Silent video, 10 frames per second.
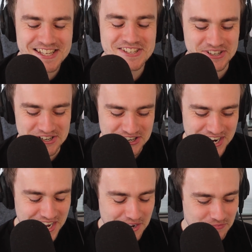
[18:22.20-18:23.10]
So
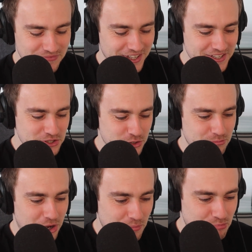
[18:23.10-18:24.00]

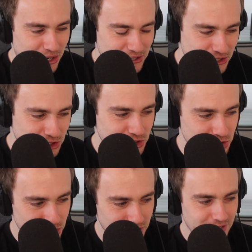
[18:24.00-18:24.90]
mob bosses,
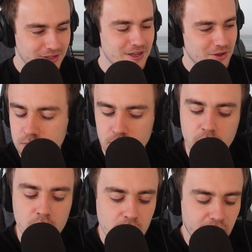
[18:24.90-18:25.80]
sure.
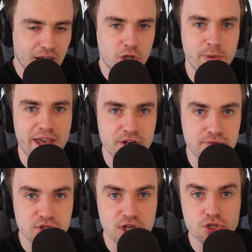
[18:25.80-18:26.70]
Like, I could be head
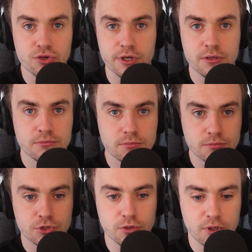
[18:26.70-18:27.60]
of stationery.
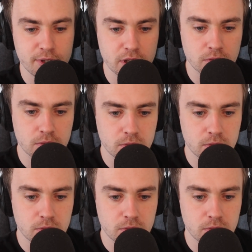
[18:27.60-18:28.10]
Do you know what I mean?